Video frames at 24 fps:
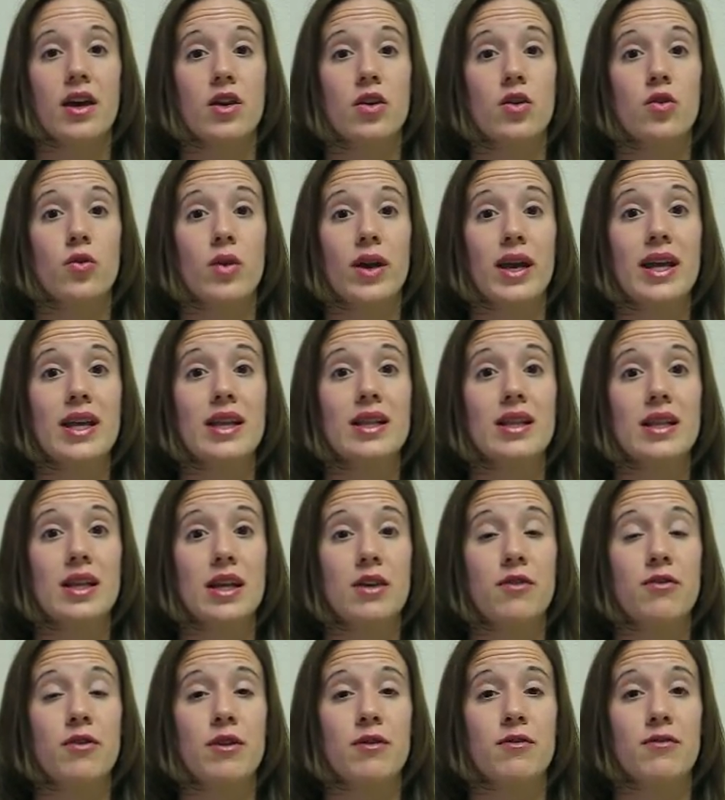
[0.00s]
Green
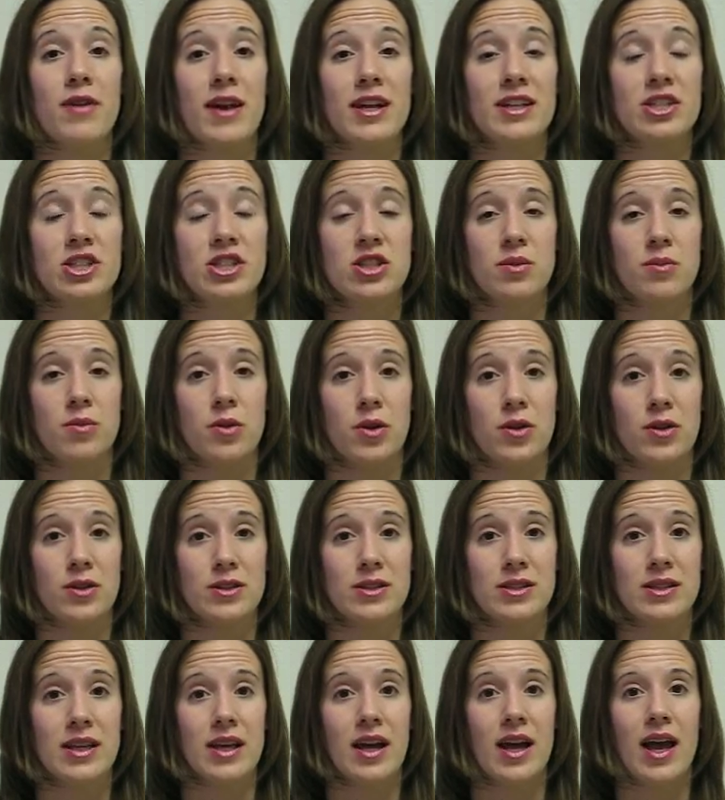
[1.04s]
leafy
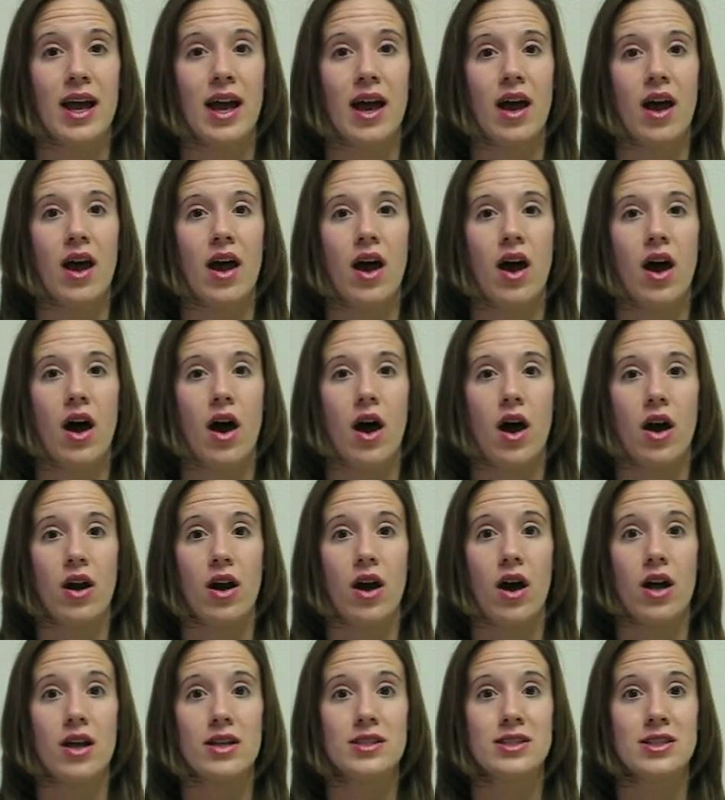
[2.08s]
vegetables are
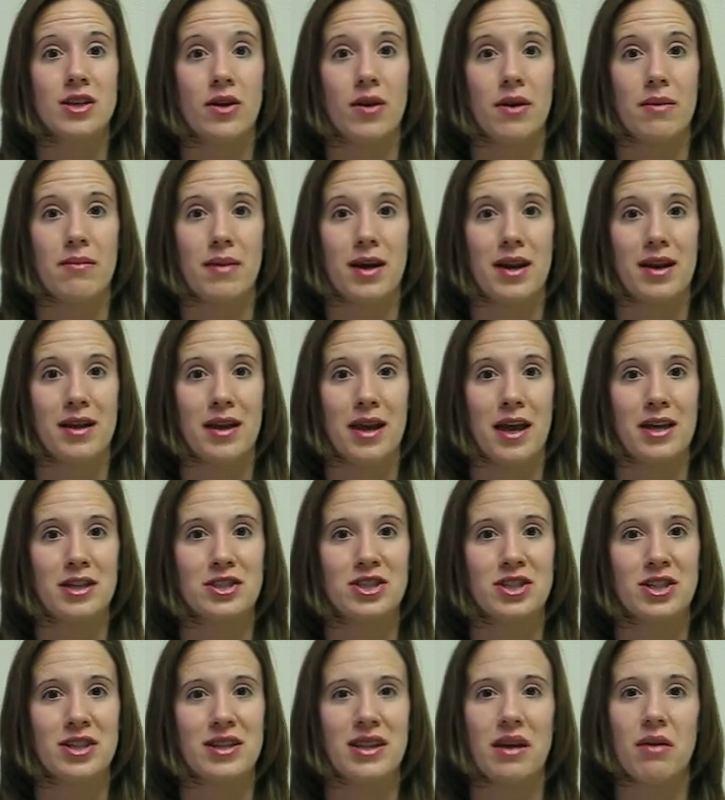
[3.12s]
also a
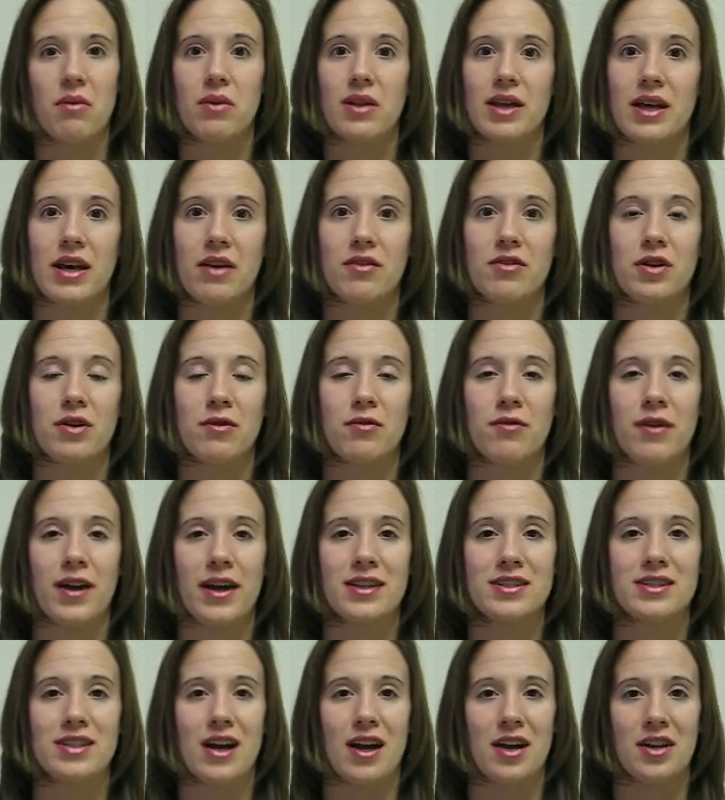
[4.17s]
medication that will have an
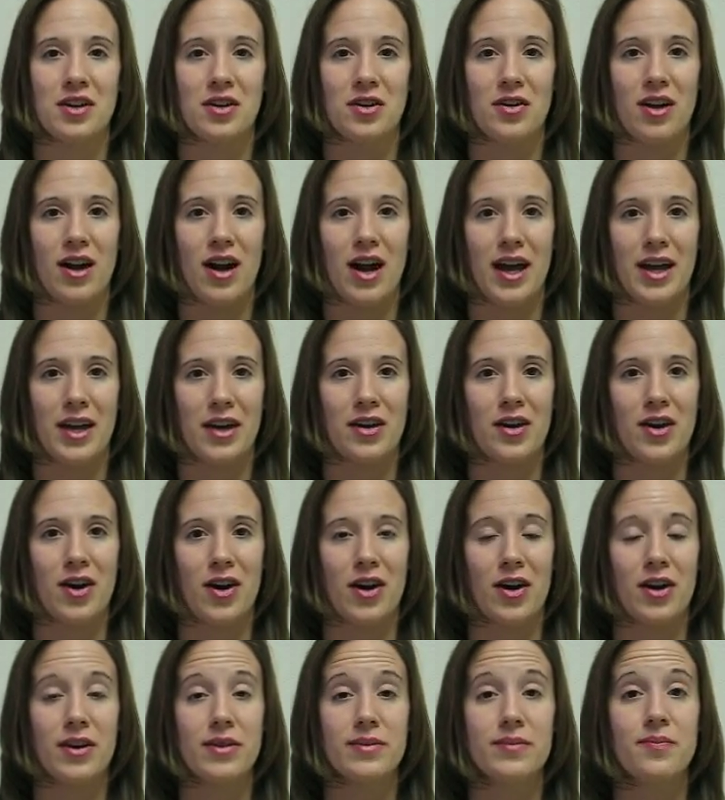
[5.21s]
effect on your
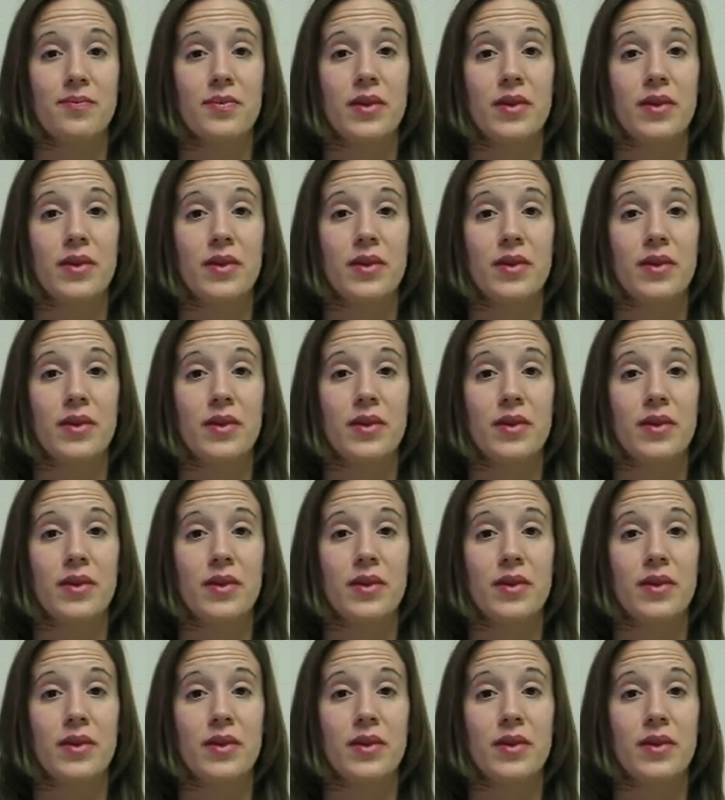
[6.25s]
INR.